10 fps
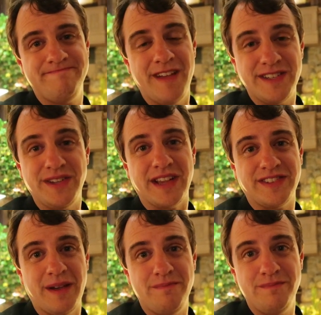Until next
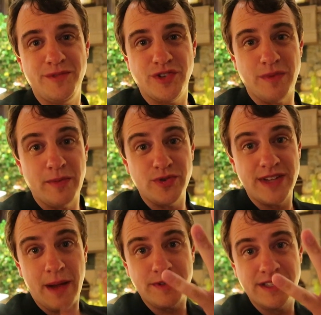time, just remember to
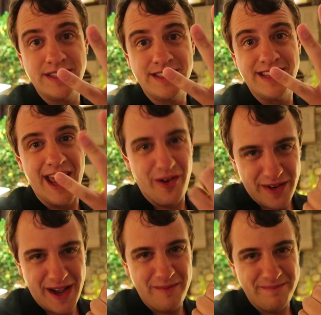adapt and
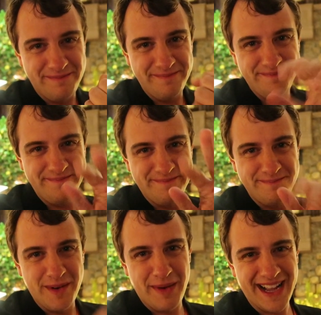overcome.
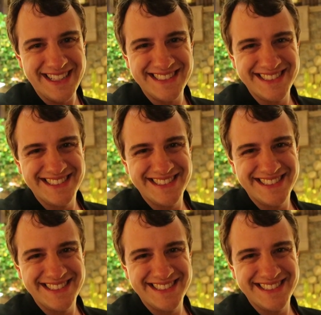Bye-bye.